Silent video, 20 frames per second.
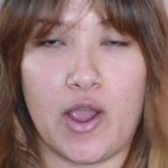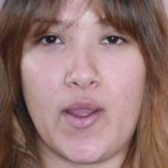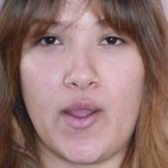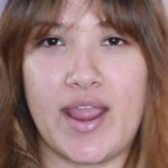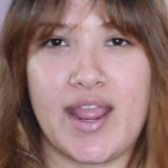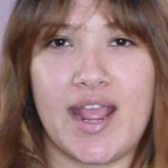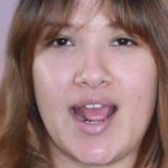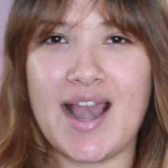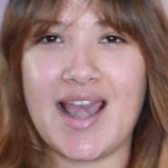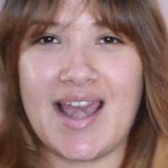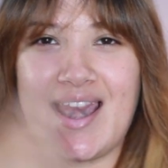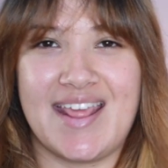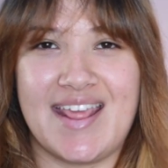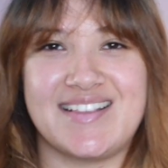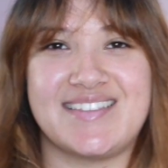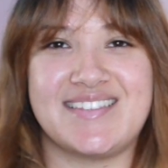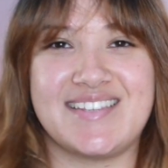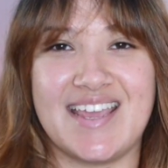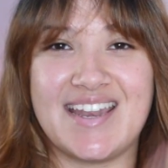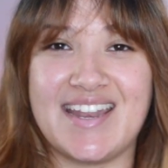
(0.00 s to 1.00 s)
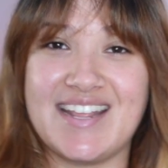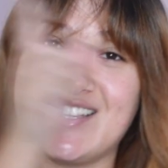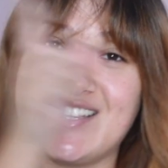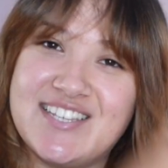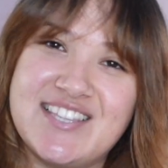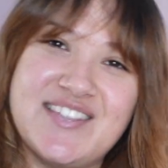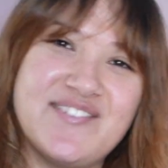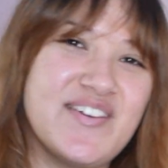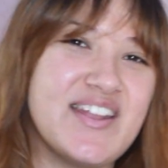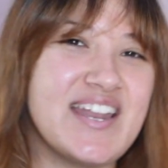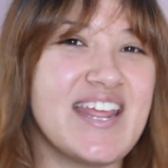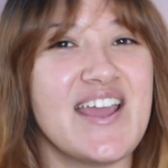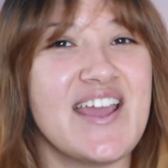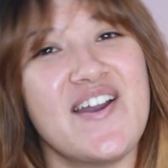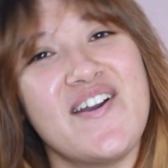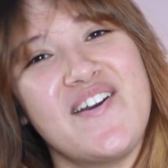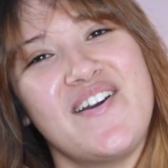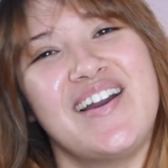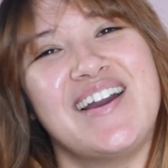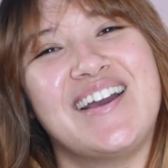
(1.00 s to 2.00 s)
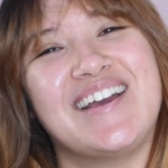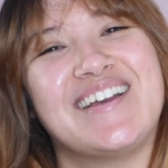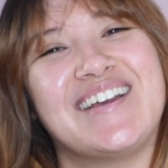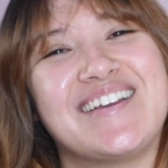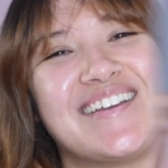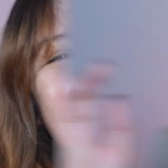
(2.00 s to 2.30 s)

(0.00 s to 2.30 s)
going, let's get into the video.